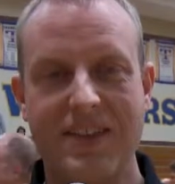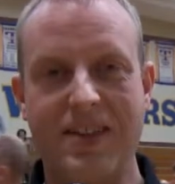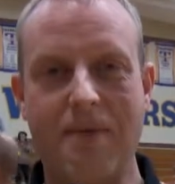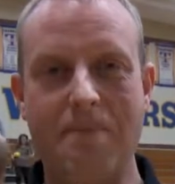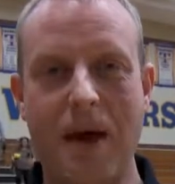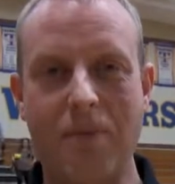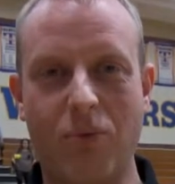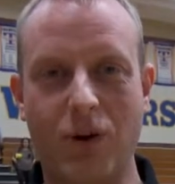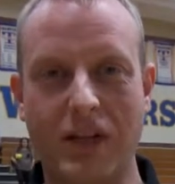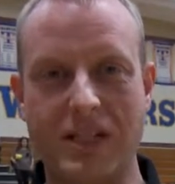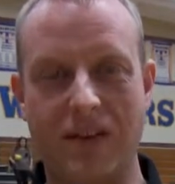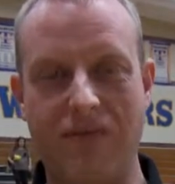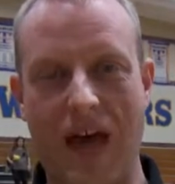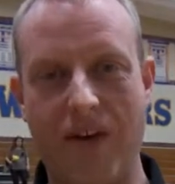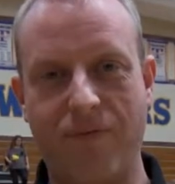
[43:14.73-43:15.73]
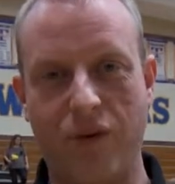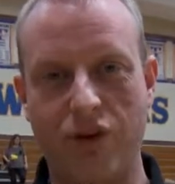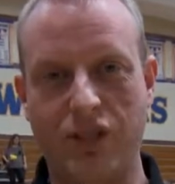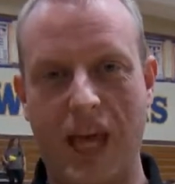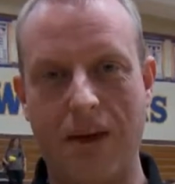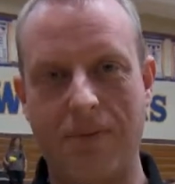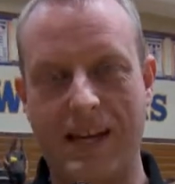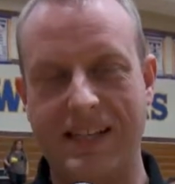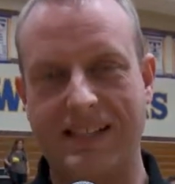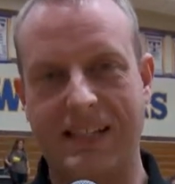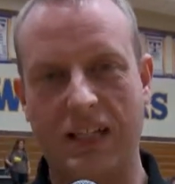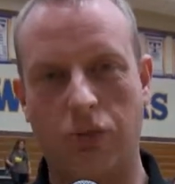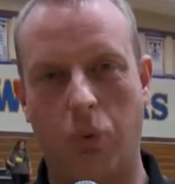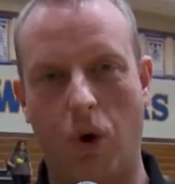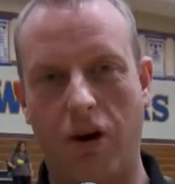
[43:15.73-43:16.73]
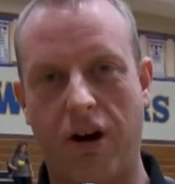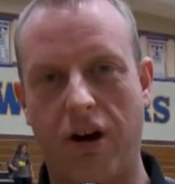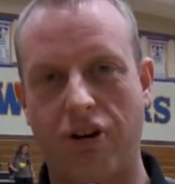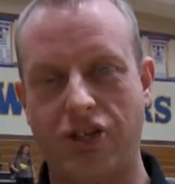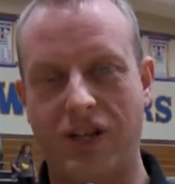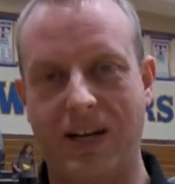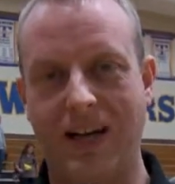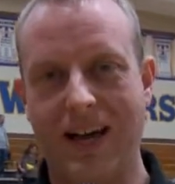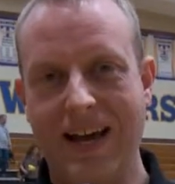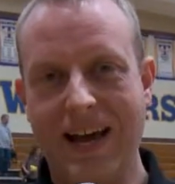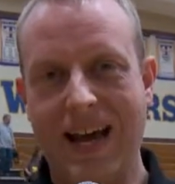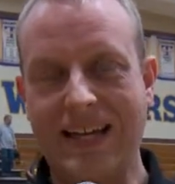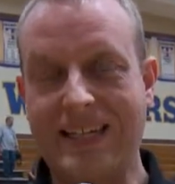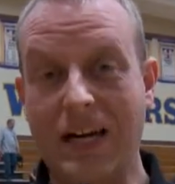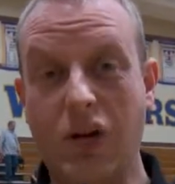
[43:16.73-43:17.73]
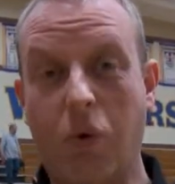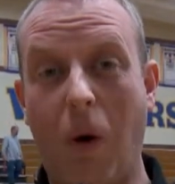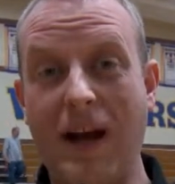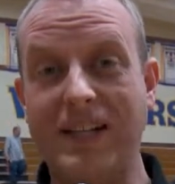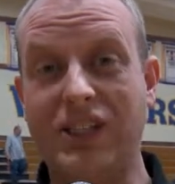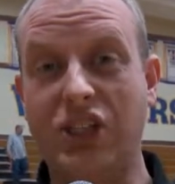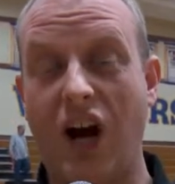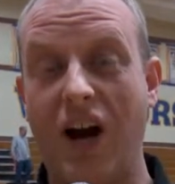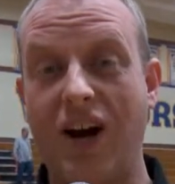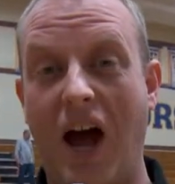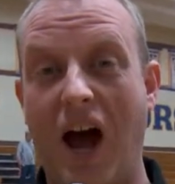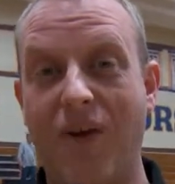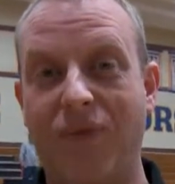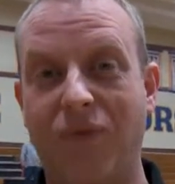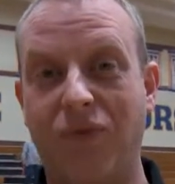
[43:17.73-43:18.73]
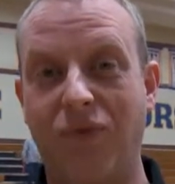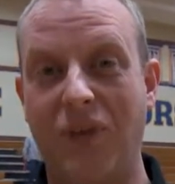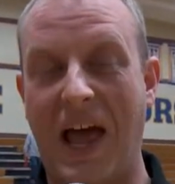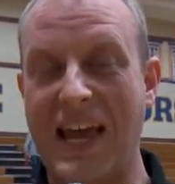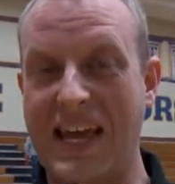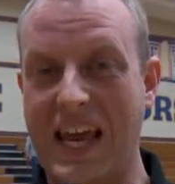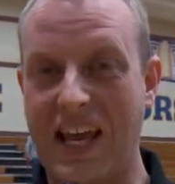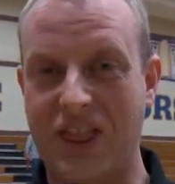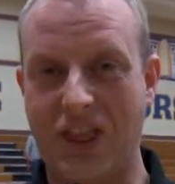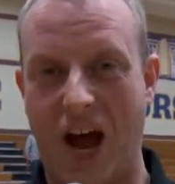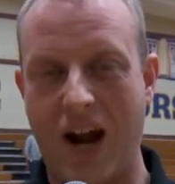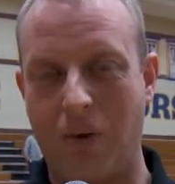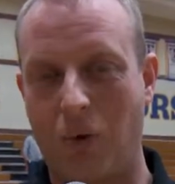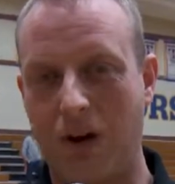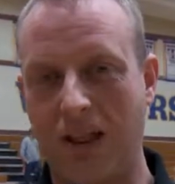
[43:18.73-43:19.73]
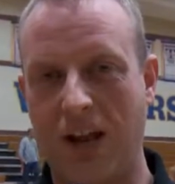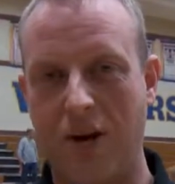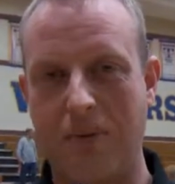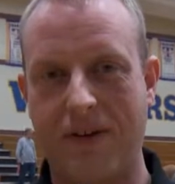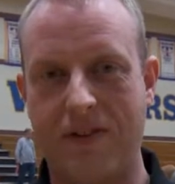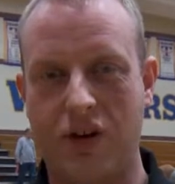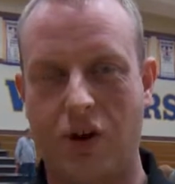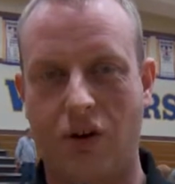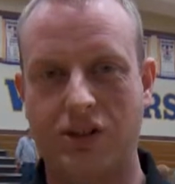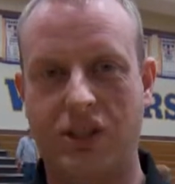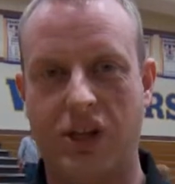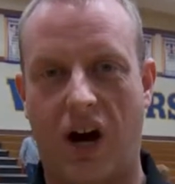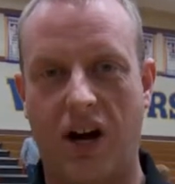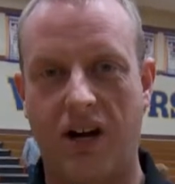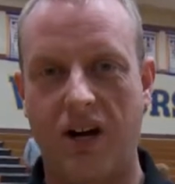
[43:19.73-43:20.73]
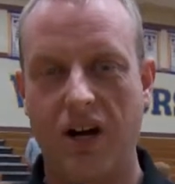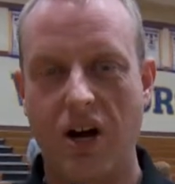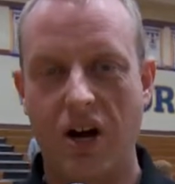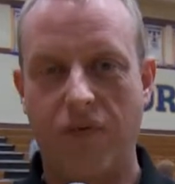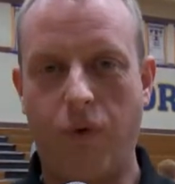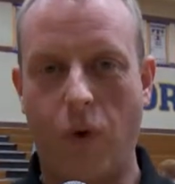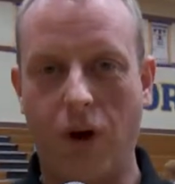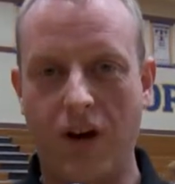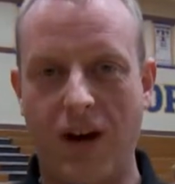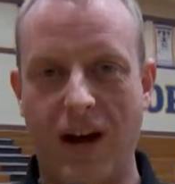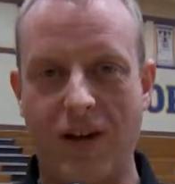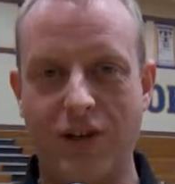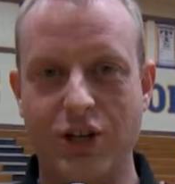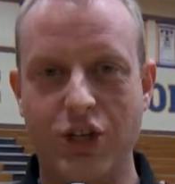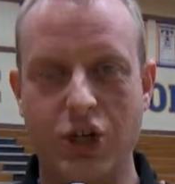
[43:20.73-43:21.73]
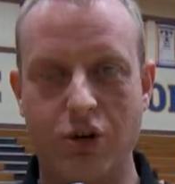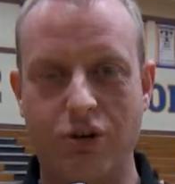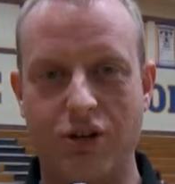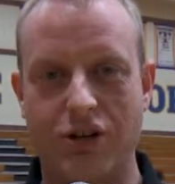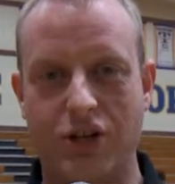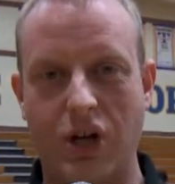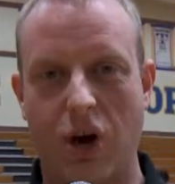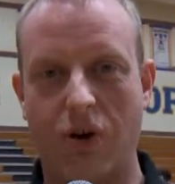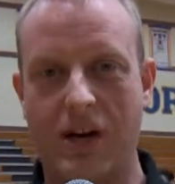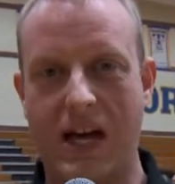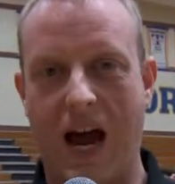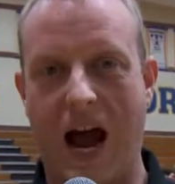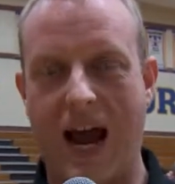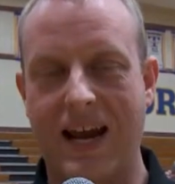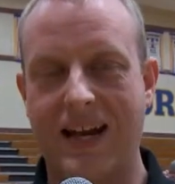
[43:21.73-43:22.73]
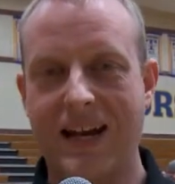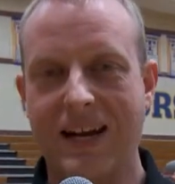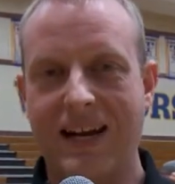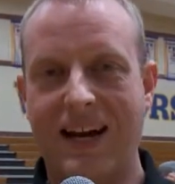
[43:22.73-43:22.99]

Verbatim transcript: the memories of that first game against these Warriors, and it didn't quite start off like he thought it would. A little bit of a cold start for uh, the junior Togiai.